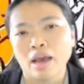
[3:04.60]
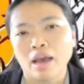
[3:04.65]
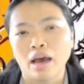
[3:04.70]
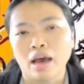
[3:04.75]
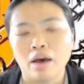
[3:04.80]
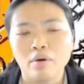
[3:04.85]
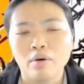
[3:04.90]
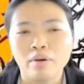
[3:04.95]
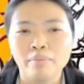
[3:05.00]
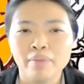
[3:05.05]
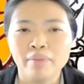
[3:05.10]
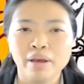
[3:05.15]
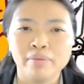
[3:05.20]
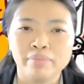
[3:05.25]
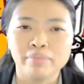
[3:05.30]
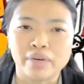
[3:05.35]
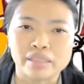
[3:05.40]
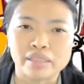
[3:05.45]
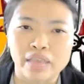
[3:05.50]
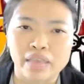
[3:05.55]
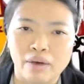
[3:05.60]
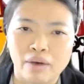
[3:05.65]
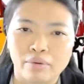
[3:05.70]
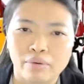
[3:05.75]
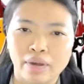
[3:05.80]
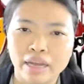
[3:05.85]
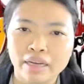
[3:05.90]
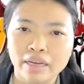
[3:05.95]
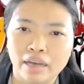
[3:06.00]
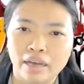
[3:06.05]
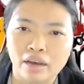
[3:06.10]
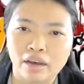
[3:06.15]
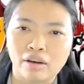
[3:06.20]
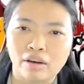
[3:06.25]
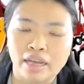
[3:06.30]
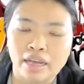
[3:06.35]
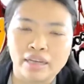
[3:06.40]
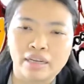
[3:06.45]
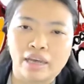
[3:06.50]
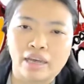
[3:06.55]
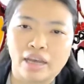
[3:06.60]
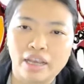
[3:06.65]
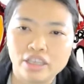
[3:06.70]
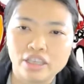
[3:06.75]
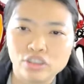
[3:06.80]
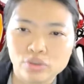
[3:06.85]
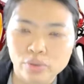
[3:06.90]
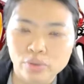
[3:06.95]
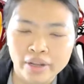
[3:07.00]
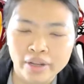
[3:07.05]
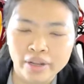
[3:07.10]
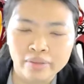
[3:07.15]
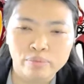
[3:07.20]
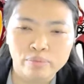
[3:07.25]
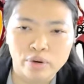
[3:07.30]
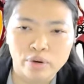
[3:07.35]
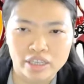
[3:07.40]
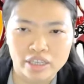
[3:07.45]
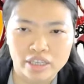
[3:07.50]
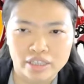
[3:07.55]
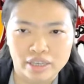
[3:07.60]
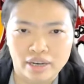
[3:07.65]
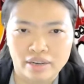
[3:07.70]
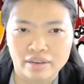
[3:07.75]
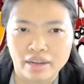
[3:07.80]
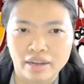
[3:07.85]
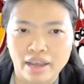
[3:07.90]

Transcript: Our members are right now under extreme pressure